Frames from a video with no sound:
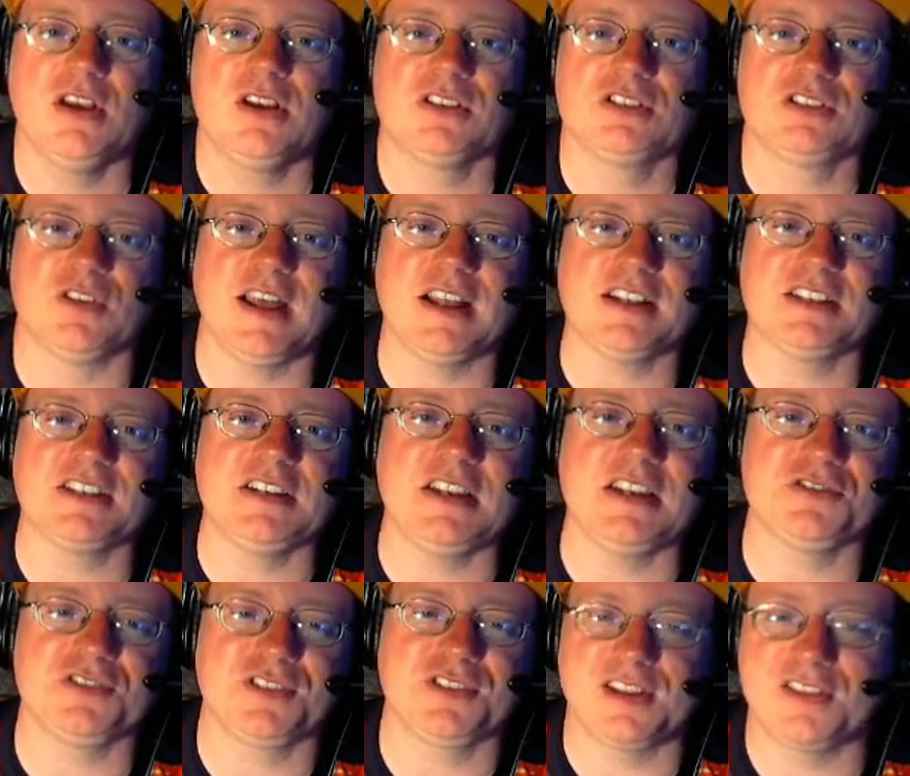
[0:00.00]
So that's an
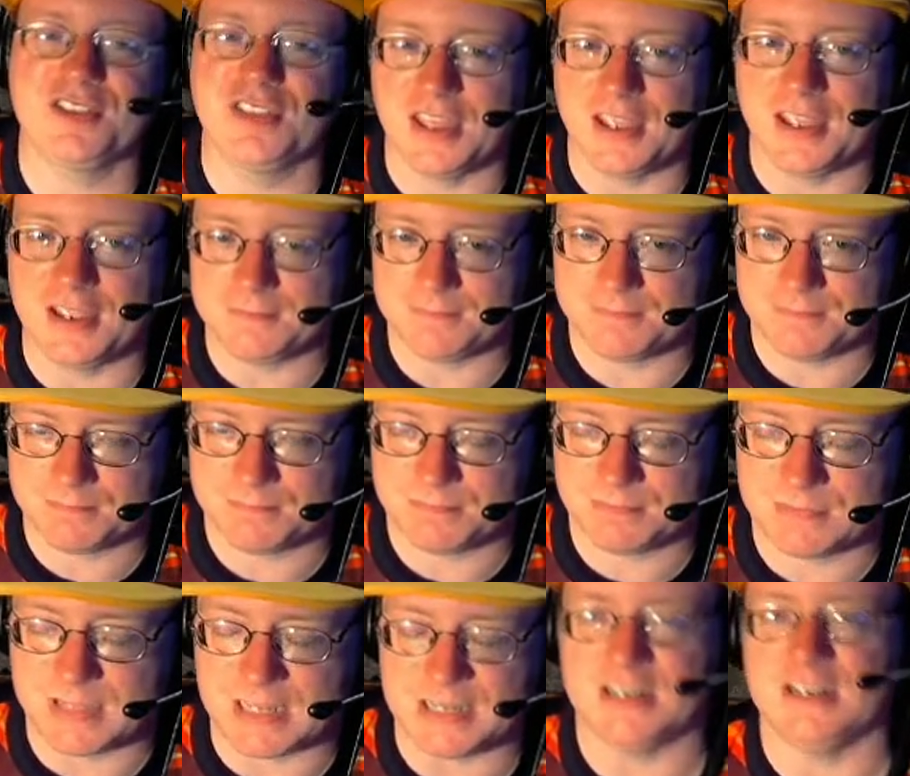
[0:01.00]
interesting thing
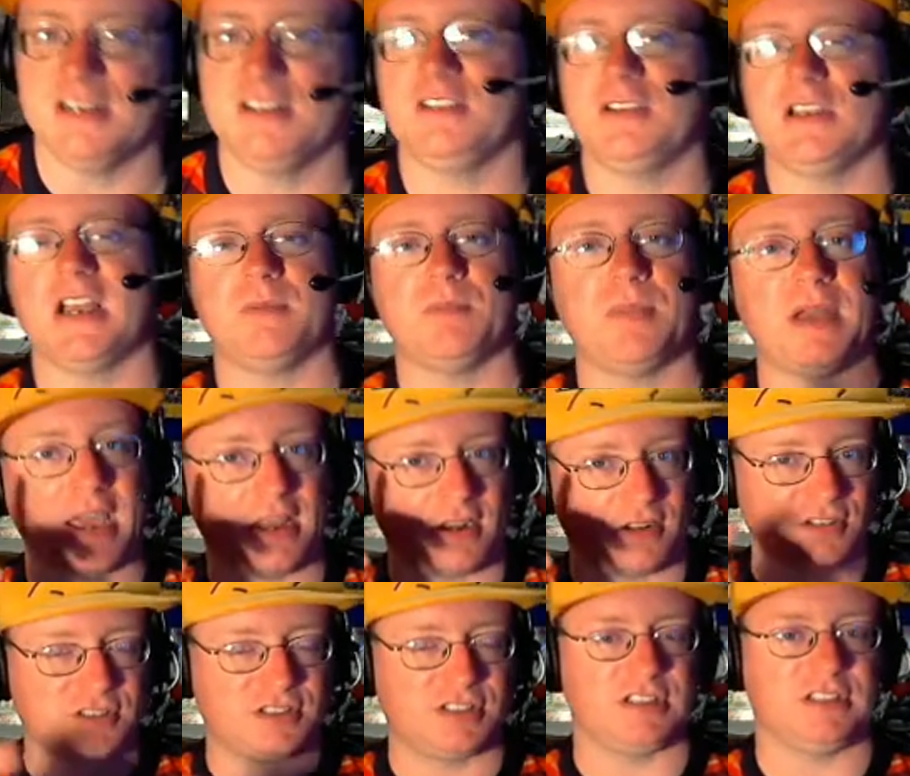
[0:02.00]
they did in the uh,
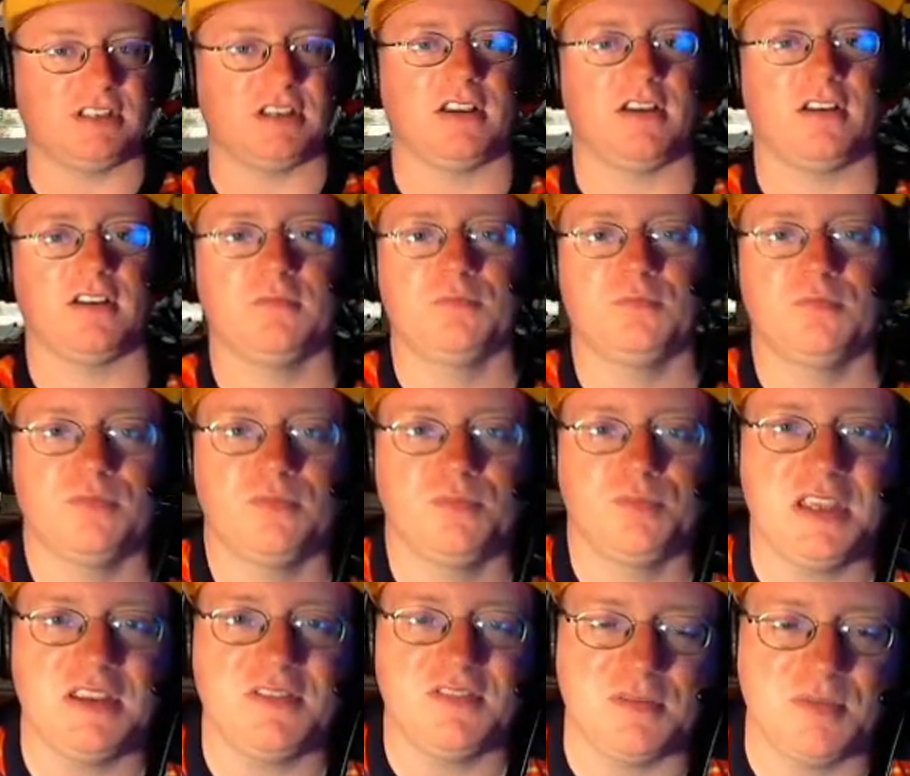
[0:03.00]
battles, the uh,
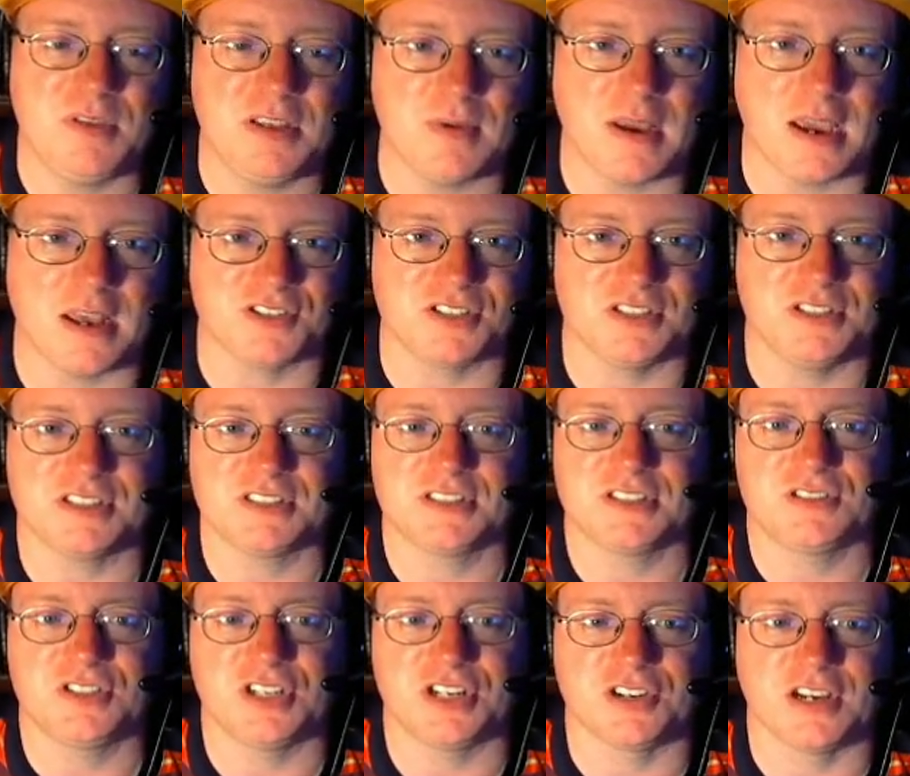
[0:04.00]
PvP battles in this
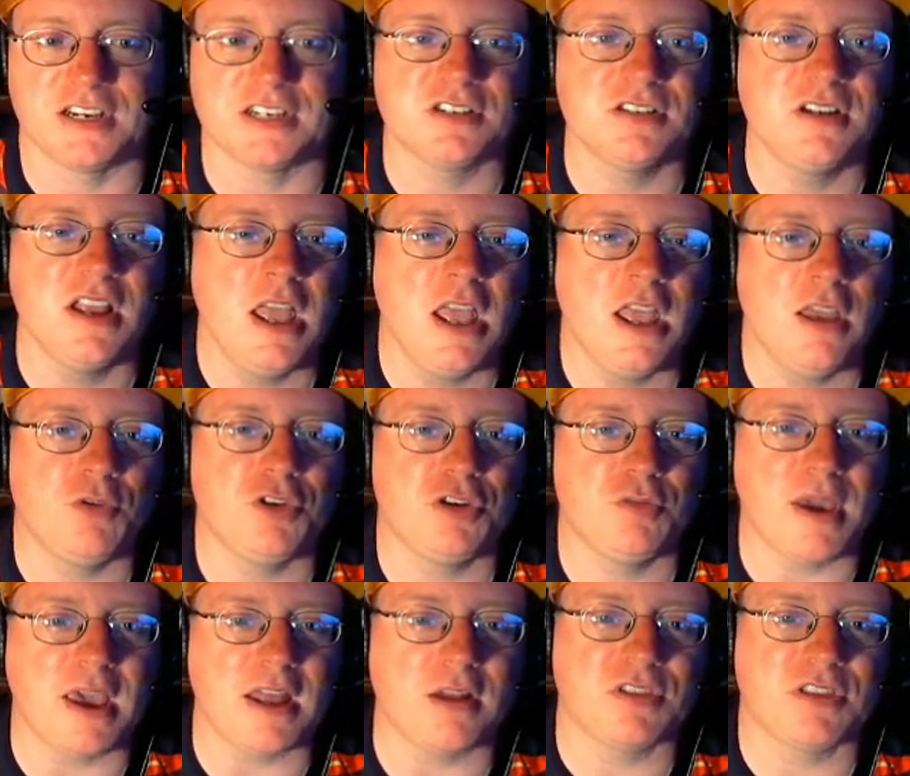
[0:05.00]
generation. When you
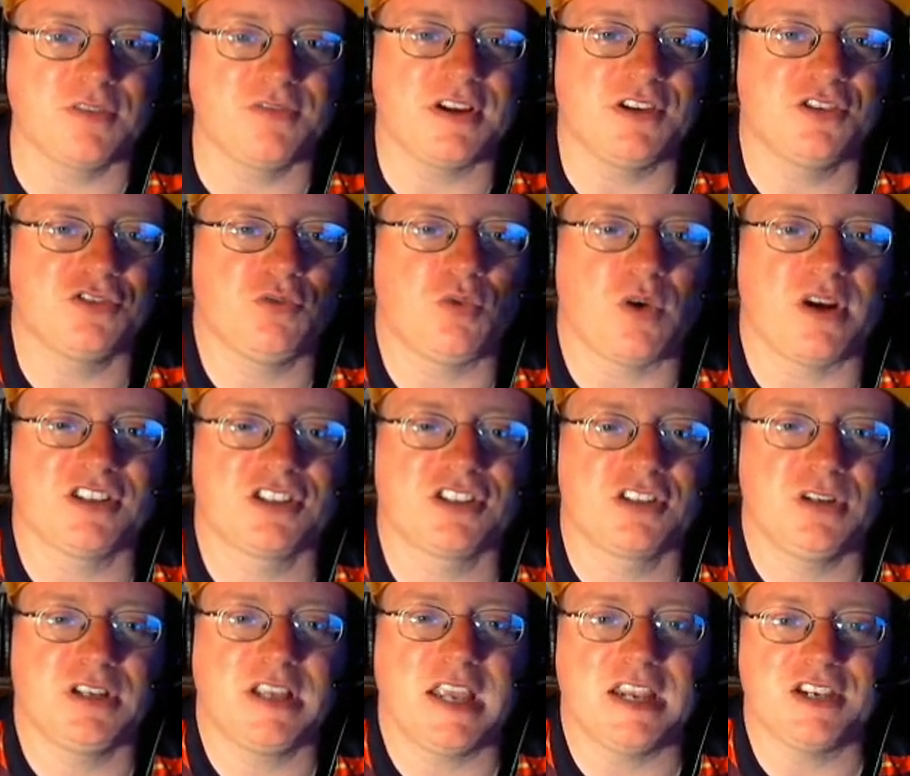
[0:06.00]
battle with a friend using wireless
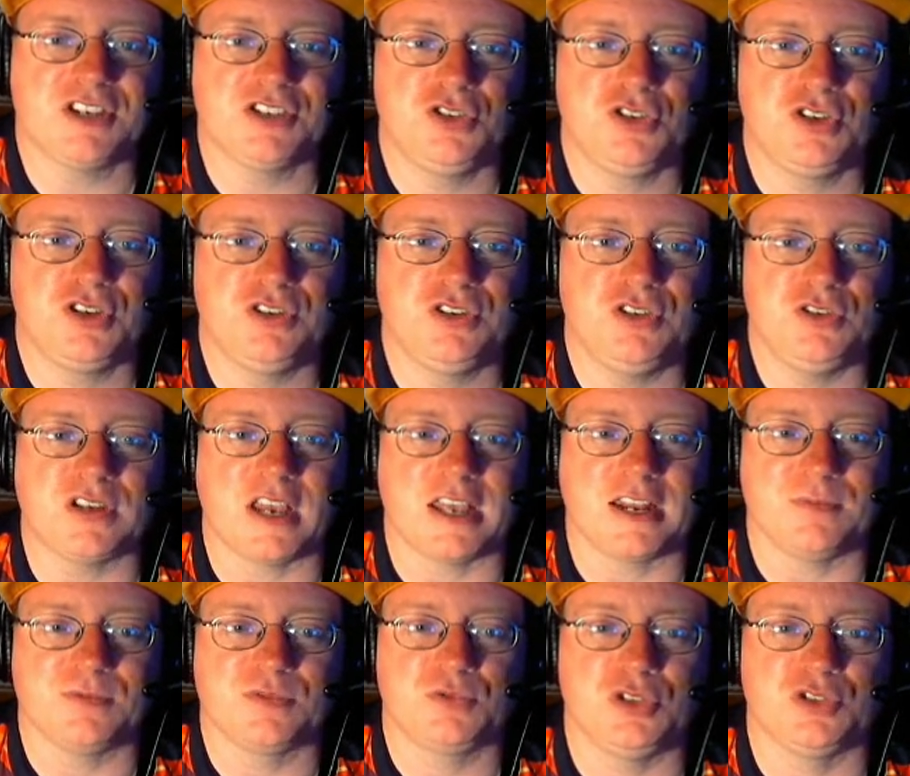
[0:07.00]
communications, you can use
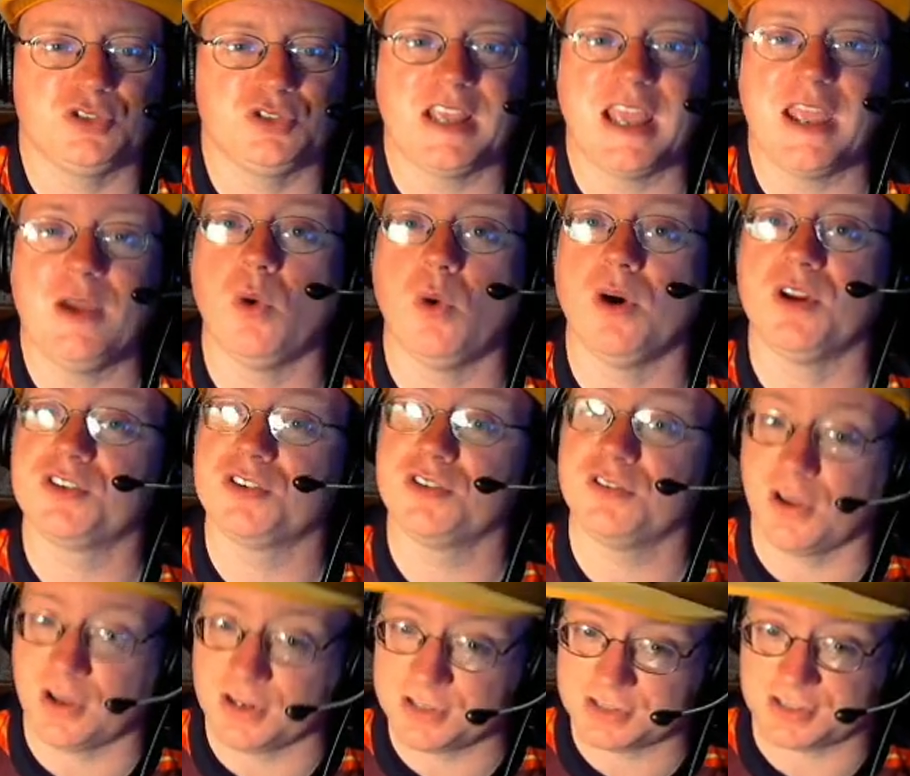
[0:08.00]
items using a Wonder
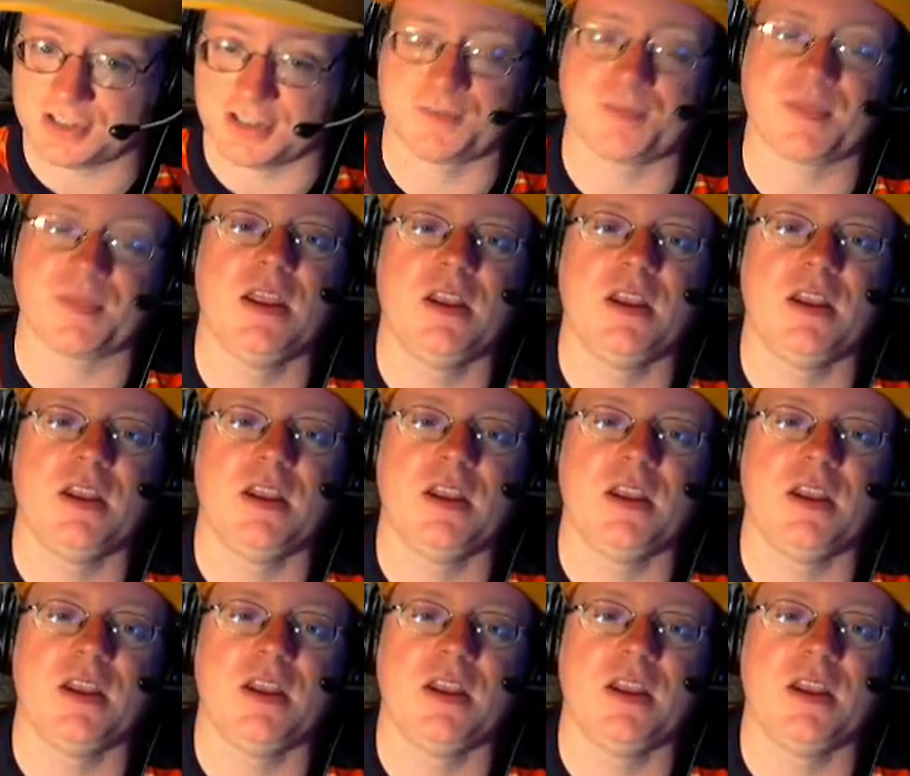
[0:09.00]
Launcher.